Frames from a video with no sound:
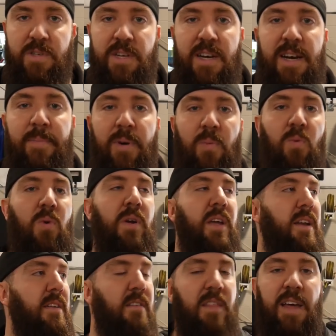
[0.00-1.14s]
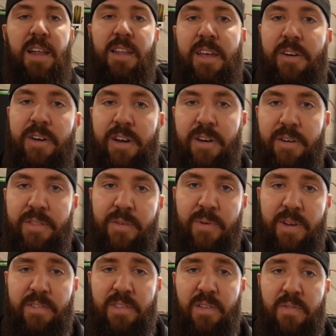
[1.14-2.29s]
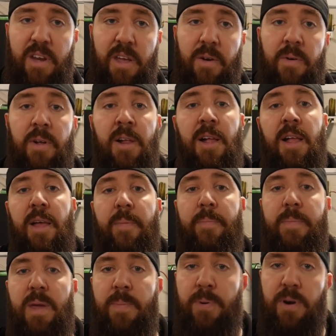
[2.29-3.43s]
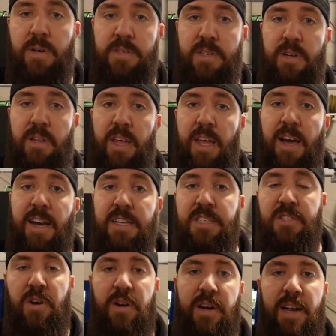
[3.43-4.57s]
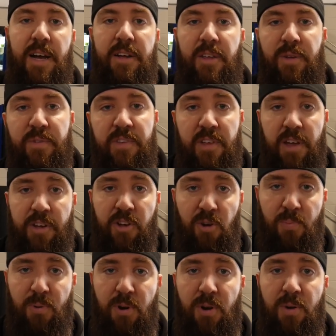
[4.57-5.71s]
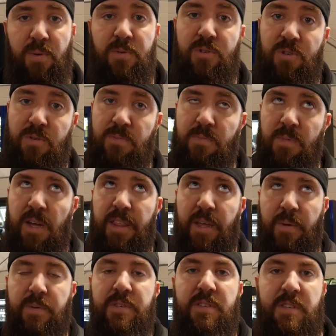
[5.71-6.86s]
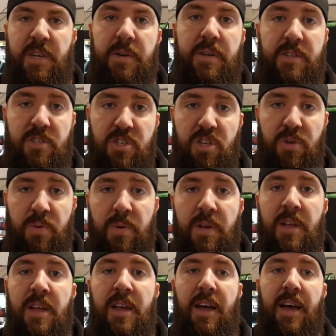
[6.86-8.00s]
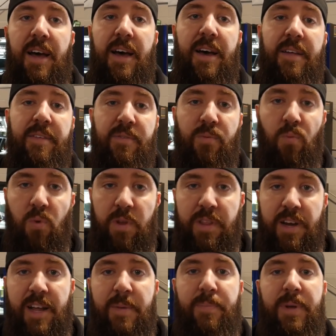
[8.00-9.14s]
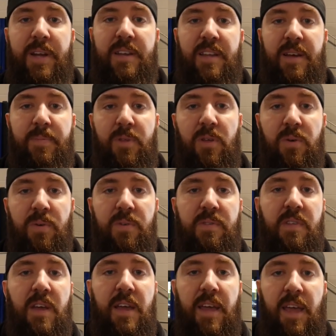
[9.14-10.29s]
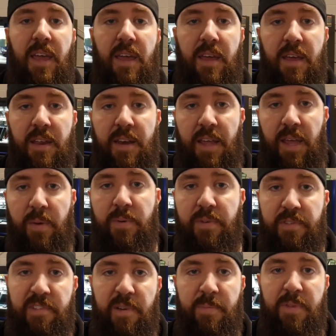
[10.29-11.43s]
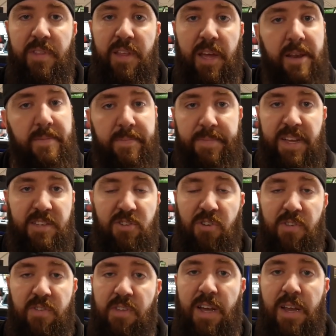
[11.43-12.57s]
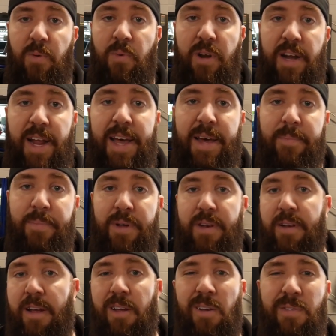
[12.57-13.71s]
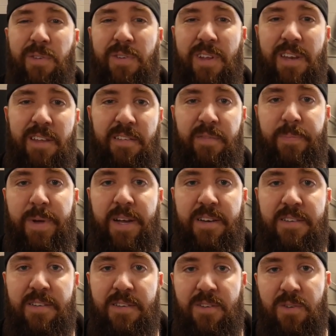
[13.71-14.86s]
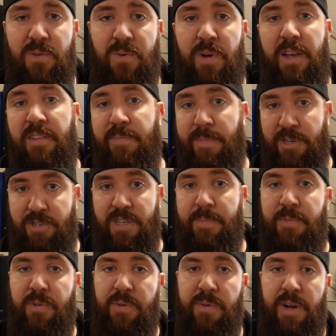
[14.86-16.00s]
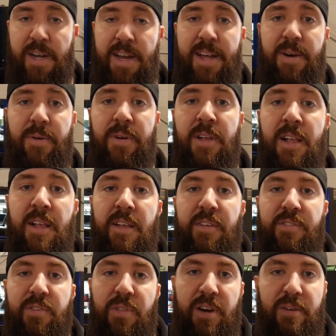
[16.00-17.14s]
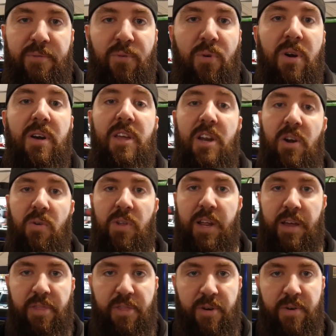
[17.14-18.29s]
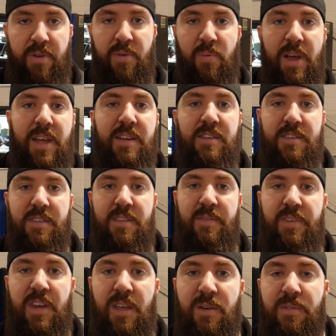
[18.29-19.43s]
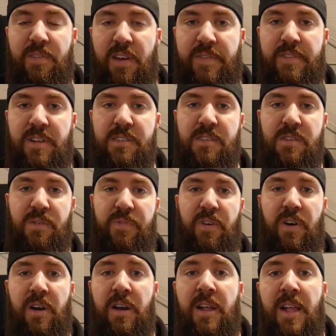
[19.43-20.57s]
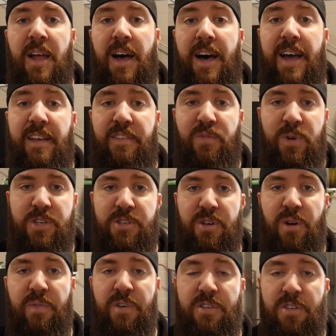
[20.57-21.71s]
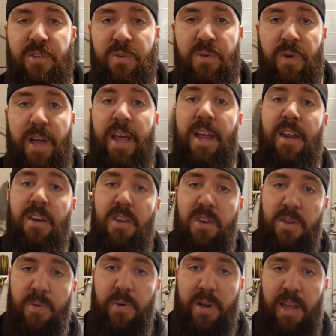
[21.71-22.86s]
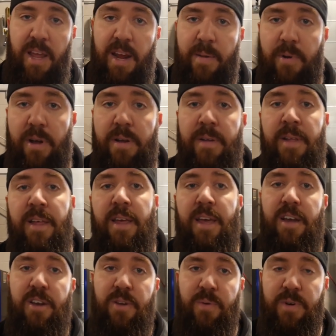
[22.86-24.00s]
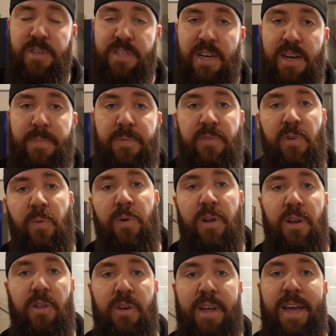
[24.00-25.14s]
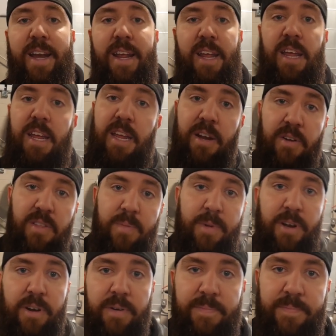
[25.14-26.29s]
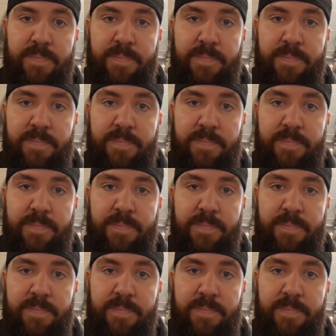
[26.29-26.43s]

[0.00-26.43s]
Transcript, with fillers: time, but we'll get into that later here in the rest of the video. Me personally, I started out using a GoPro I think it was a series two, uh, one that I had picked up used, and it was something that that's just kind of what I had. But I also didn't expect to do as much as I'm doing right now. So therefore, you know, like a third of the way into the videos that I've done so far, I switched over to a newer camera and a newer setup. So we're going to look at it here in the mirror.